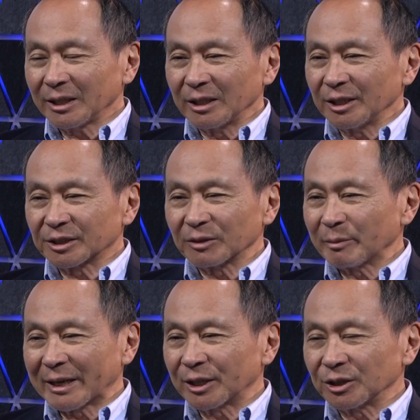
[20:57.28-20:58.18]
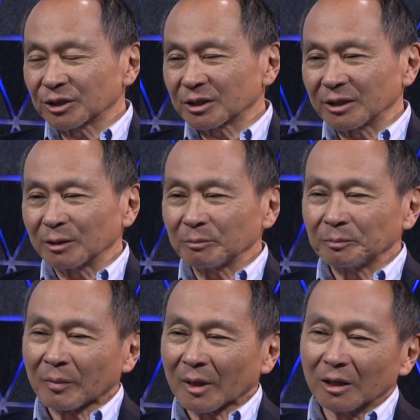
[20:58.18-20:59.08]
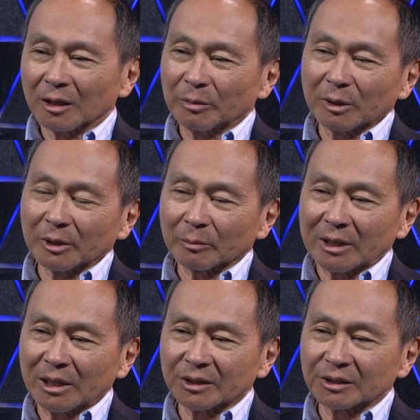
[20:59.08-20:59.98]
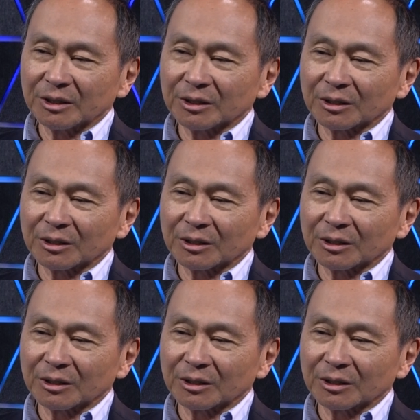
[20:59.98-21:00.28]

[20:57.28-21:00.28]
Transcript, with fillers: elites have managed uh, uh, public policy.